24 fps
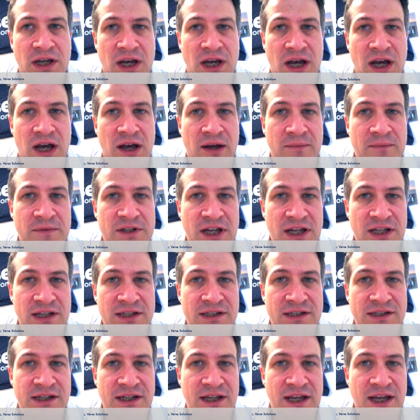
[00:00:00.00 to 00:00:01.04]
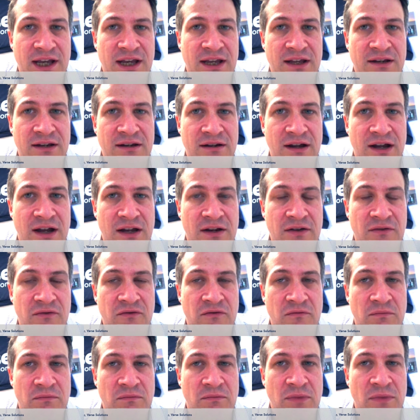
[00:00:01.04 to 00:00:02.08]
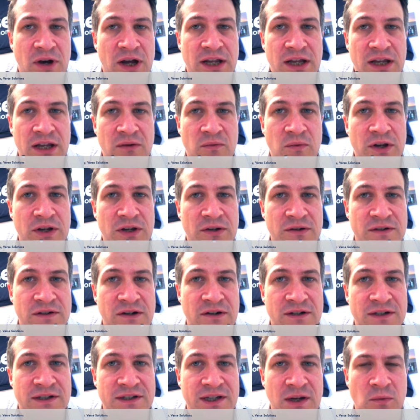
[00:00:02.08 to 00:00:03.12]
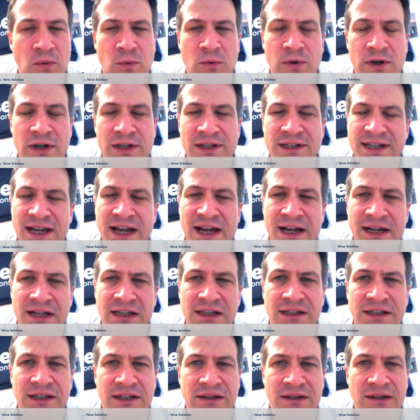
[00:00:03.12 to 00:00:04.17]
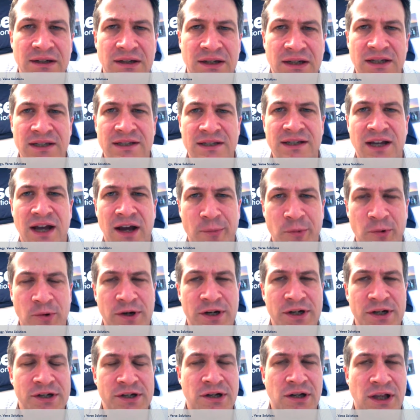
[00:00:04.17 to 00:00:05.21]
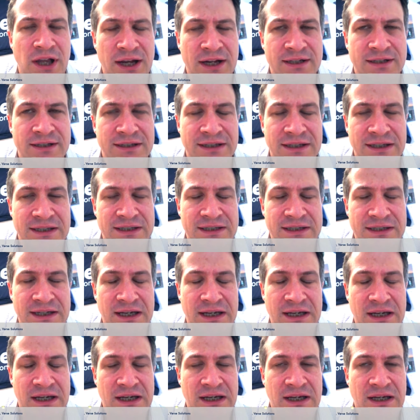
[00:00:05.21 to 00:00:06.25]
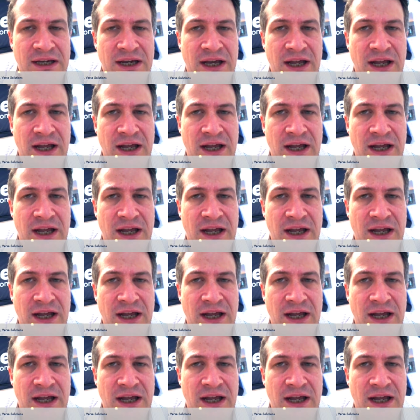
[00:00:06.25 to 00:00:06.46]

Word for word: um, tends to get kind of muddied when you start to say, well, what exactly is operational excellence?